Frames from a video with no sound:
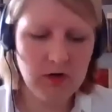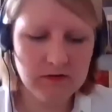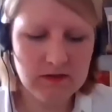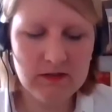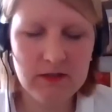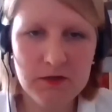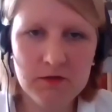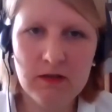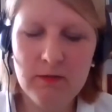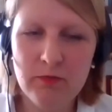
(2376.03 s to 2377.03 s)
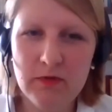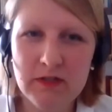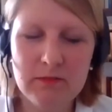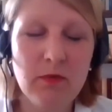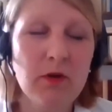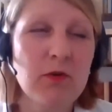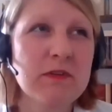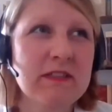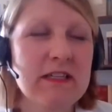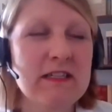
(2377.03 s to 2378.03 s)
constitute liberal
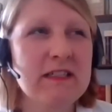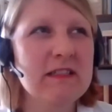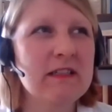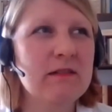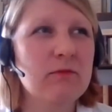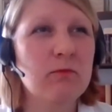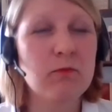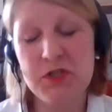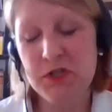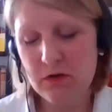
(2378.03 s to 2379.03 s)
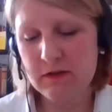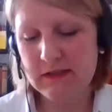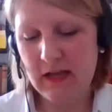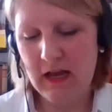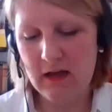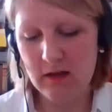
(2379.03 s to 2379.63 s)
democracy, does it would you say